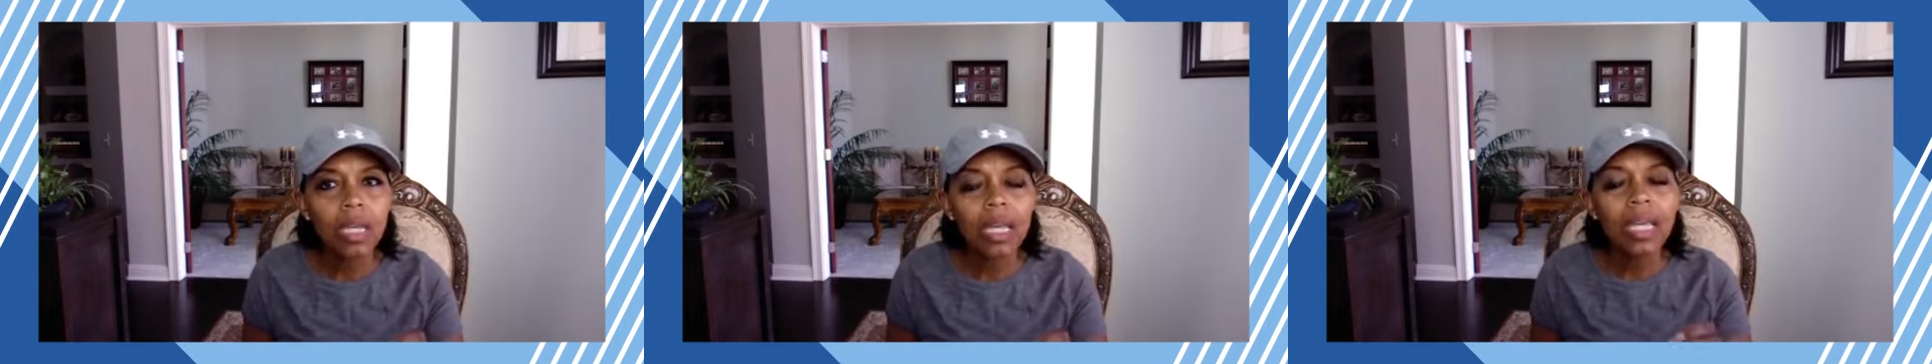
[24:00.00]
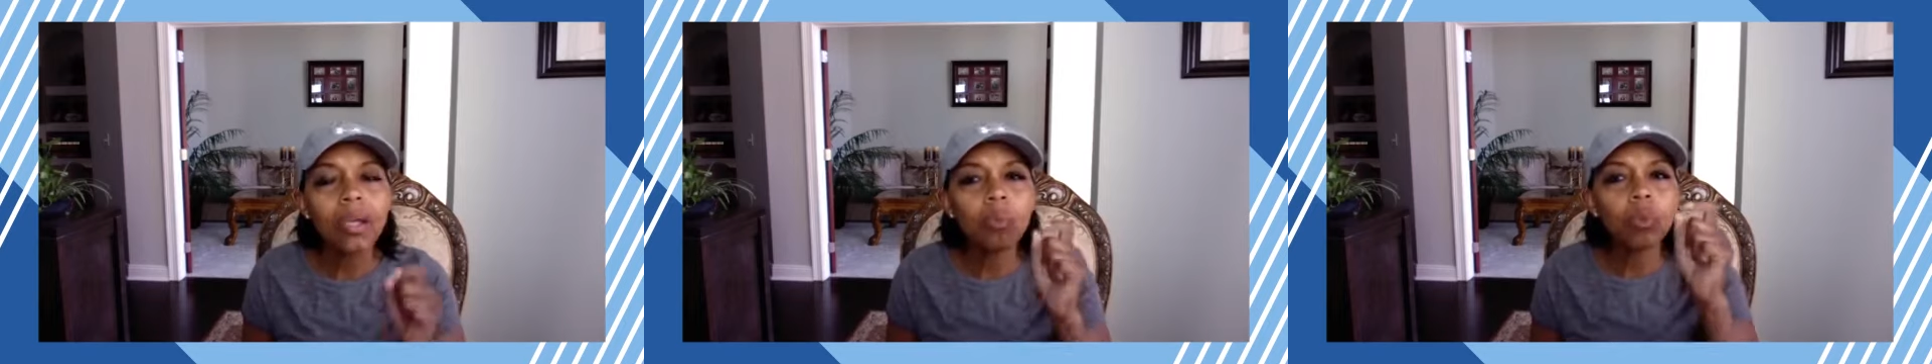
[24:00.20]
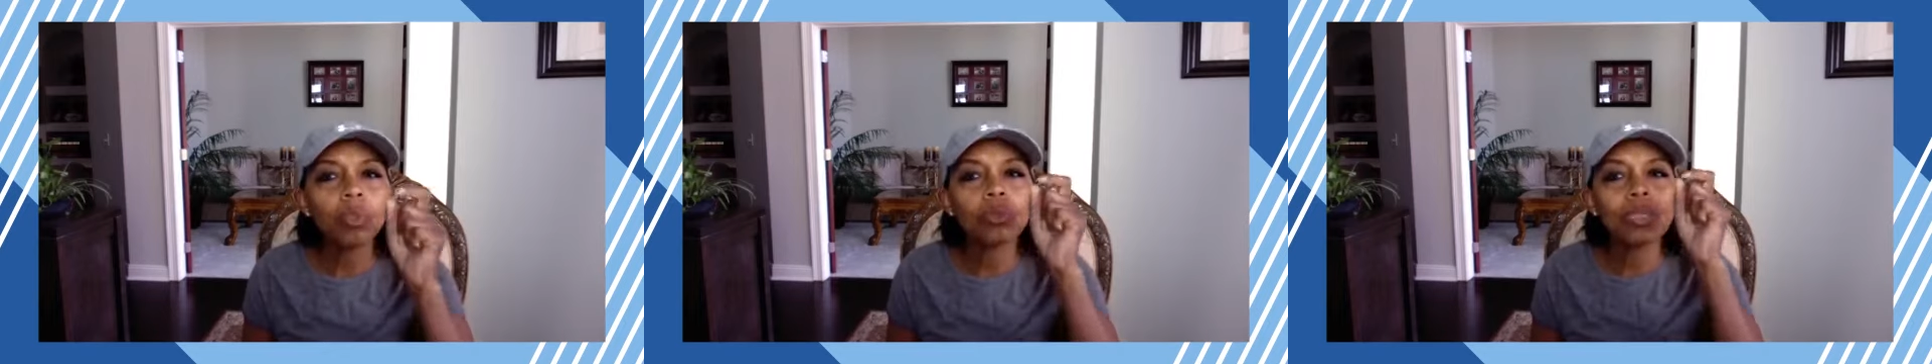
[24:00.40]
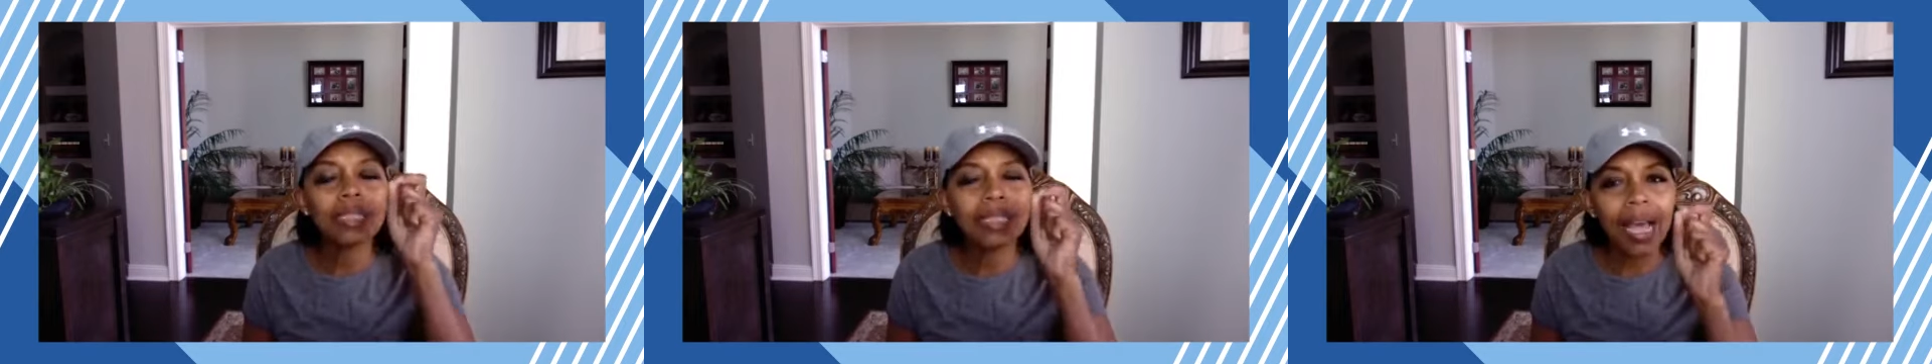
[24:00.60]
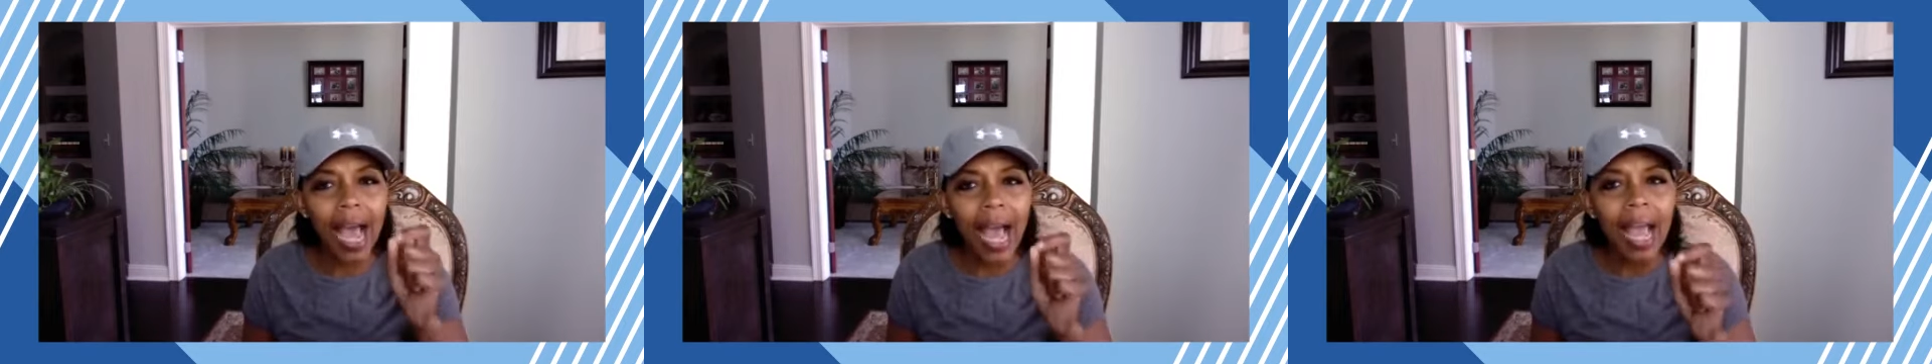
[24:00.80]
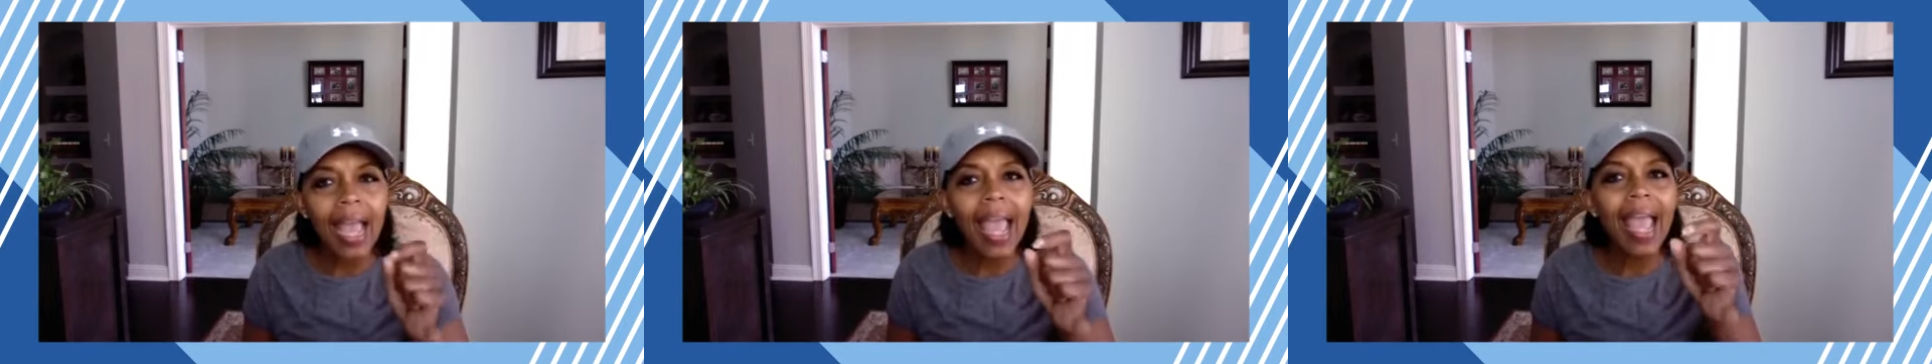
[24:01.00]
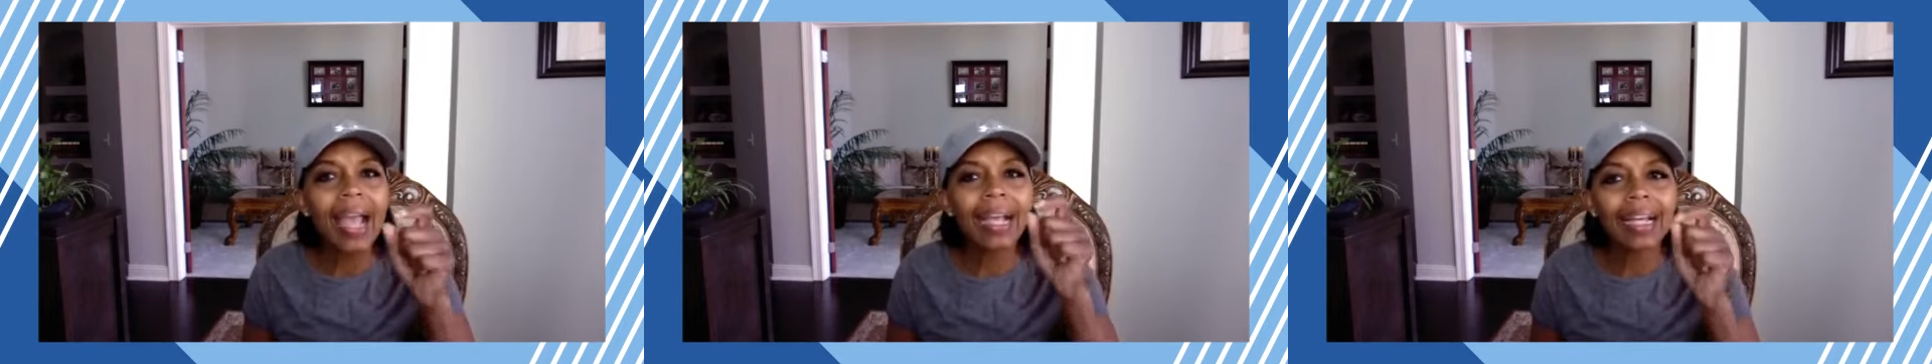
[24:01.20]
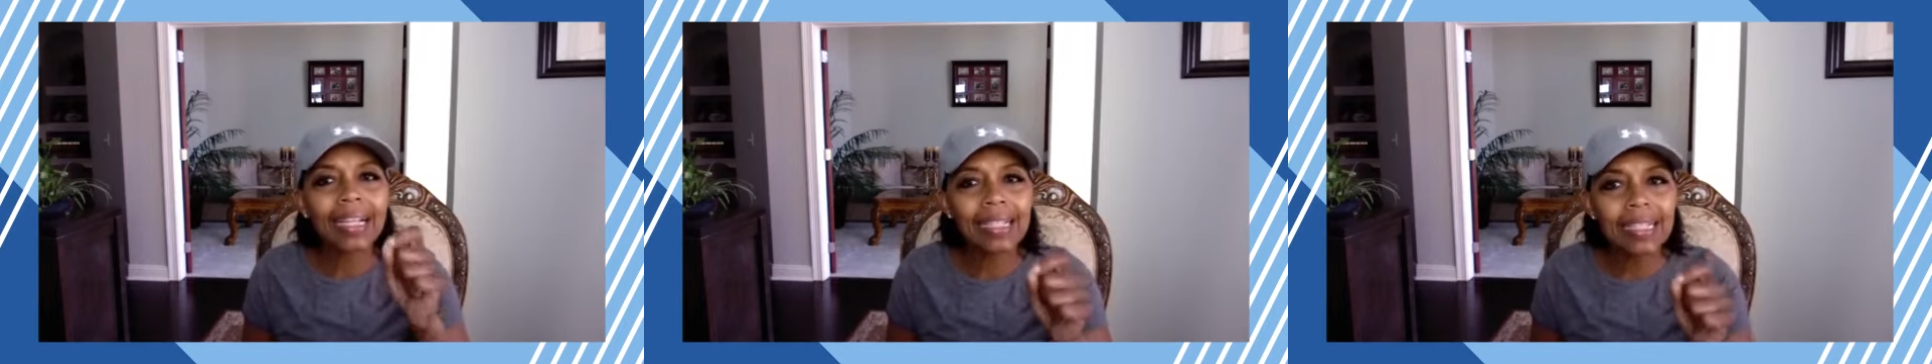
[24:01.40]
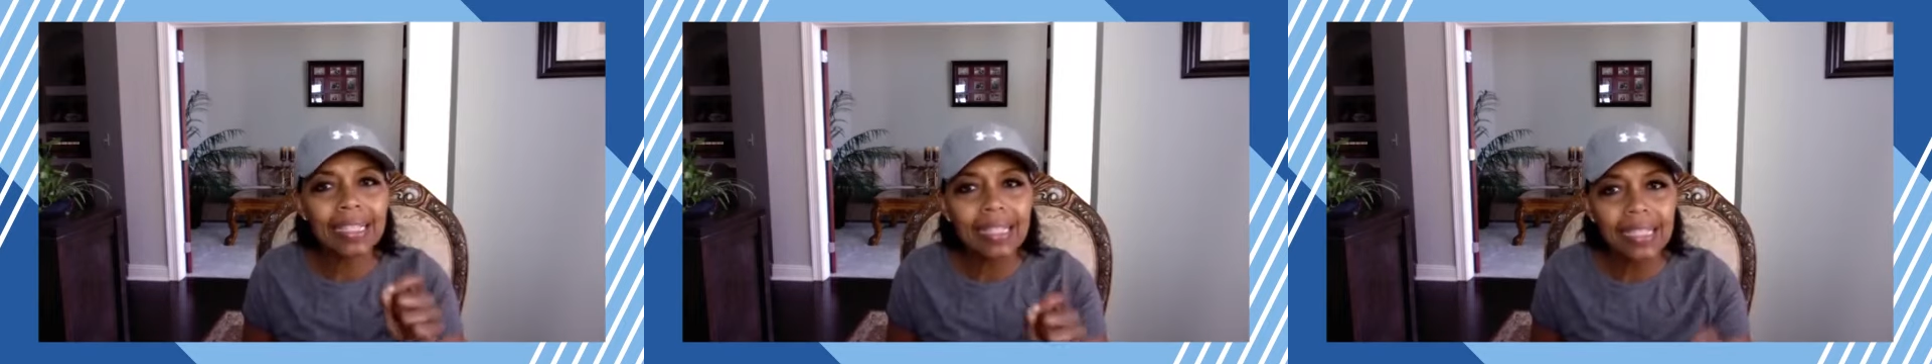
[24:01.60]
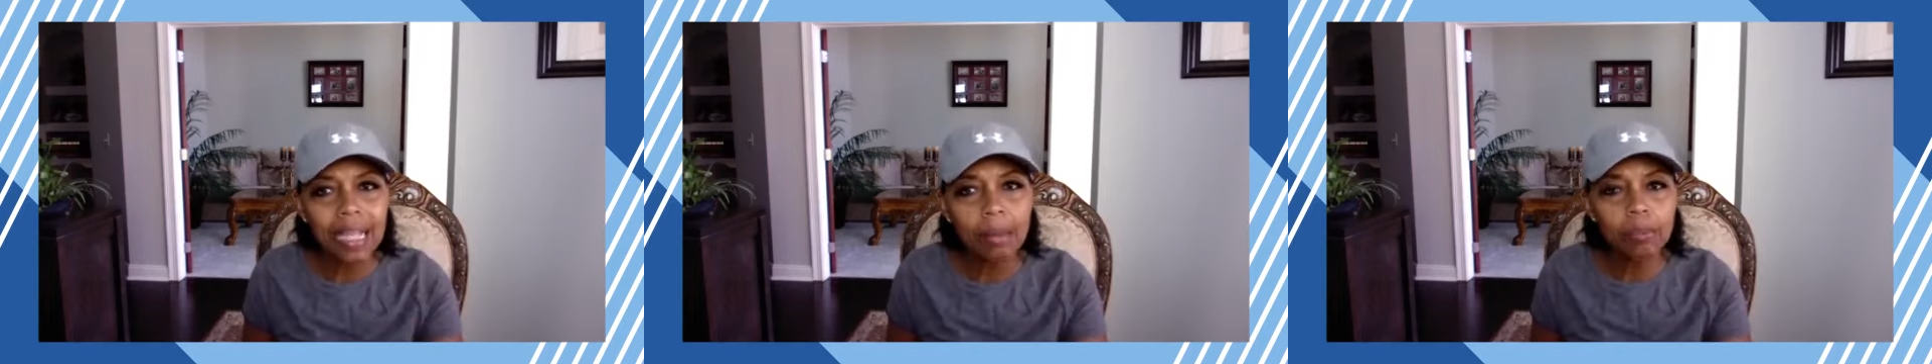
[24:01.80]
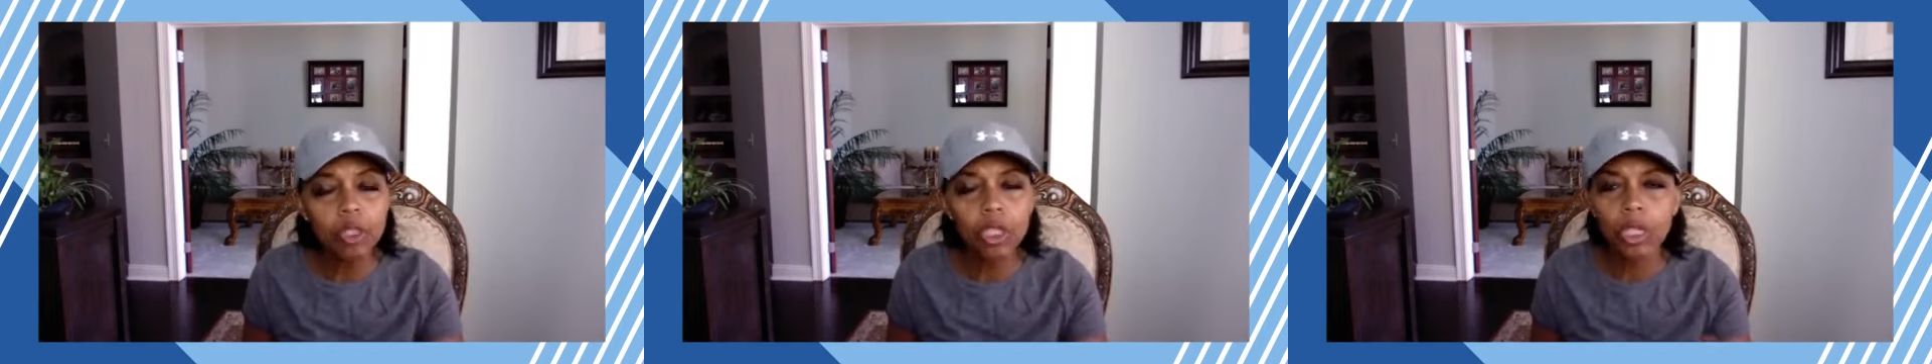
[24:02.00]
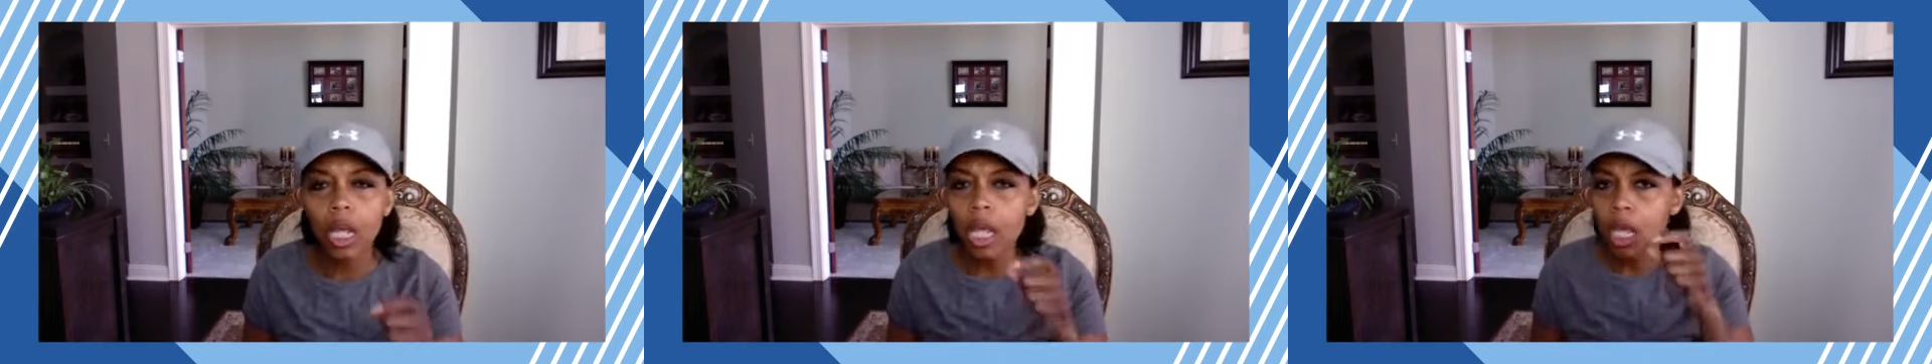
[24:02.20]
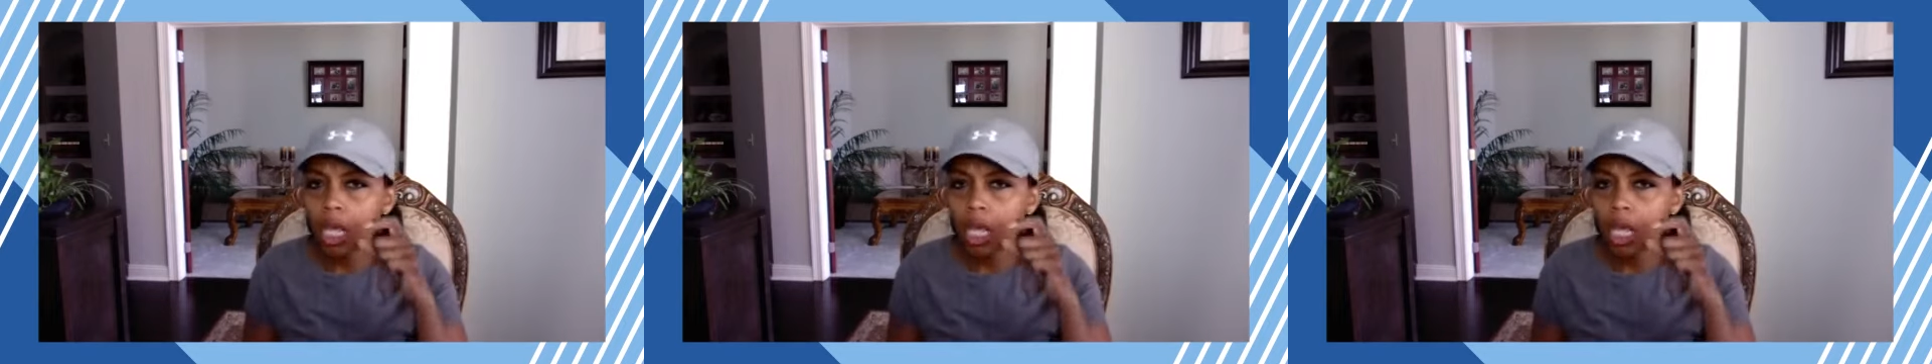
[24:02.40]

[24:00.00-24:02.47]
It will die at conception